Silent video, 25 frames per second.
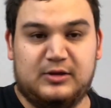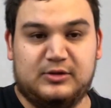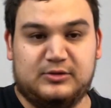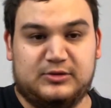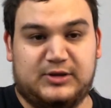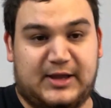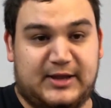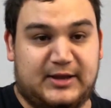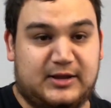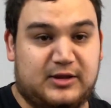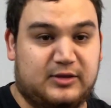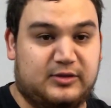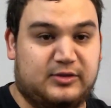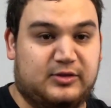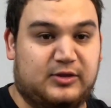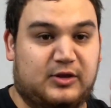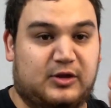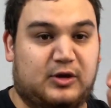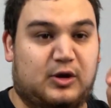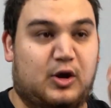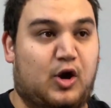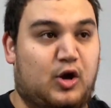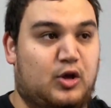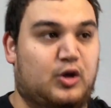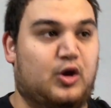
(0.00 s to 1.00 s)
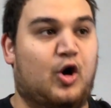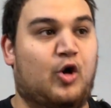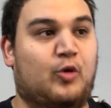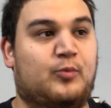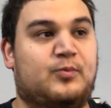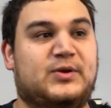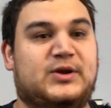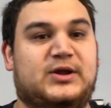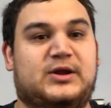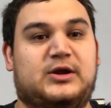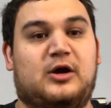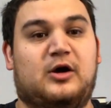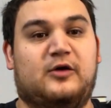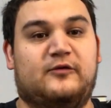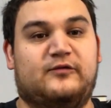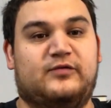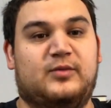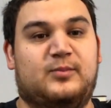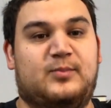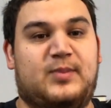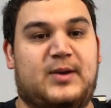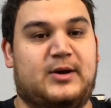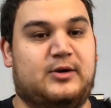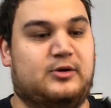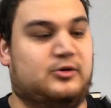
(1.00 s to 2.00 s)
like, the opening of the
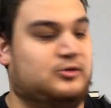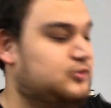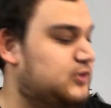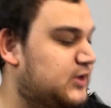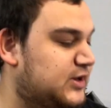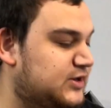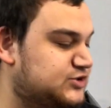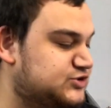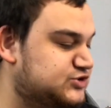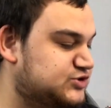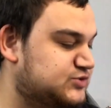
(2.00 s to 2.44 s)
barrel, like,